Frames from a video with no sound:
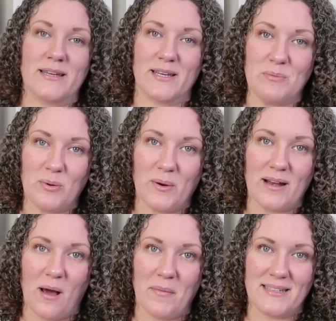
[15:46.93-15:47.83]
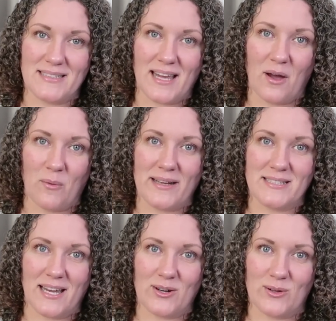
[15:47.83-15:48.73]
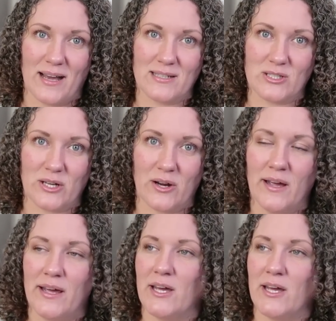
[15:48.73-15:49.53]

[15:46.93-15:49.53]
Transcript: good point on my DIY channel last year.